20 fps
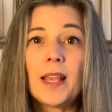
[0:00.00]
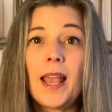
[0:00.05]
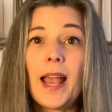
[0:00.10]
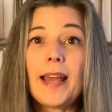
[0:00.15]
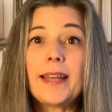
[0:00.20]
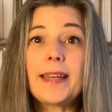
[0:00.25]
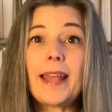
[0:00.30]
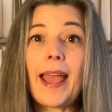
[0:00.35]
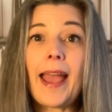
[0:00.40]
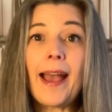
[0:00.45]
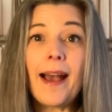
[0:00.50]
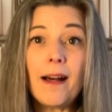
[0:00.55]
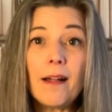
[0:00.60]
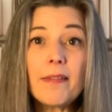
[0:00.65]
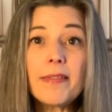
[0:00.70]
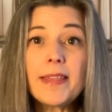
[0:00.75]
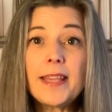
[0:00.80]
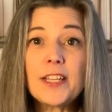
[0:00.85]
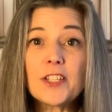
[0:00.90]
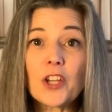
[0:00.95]
And a
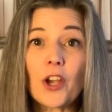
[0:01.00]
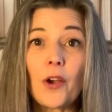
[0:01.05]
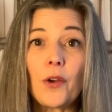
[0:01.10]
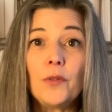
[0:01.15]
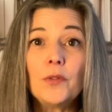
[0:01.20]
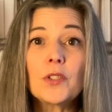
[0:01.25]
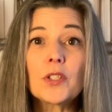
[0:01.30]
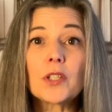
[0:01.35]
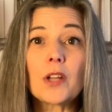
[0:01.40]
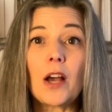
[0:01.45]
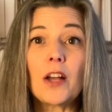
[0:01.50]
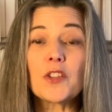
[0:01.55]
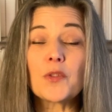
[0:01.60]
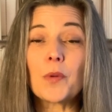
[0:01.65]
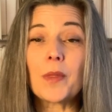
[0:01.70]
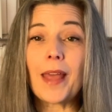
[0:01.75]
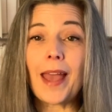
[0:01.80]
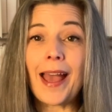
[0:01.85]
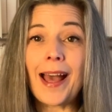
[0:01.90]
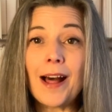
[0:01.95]
healthy tone starts
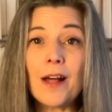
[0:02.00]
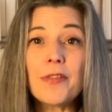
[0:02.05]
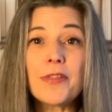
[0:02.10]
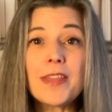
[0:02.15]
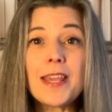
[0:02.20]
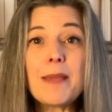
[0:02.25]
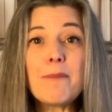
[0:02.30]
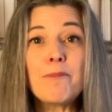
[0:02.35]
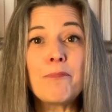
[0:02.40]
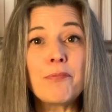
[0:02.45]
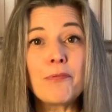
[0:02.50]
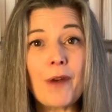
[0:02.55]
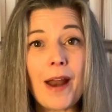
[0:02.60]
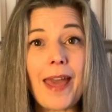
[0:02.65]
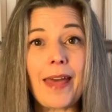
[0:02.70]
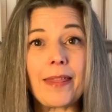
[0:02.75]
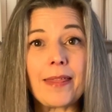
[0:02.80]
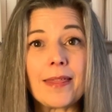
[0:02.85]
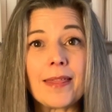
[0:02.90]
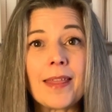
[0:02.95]
with a healthy
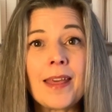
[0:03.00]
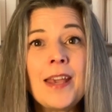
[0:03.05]
breath.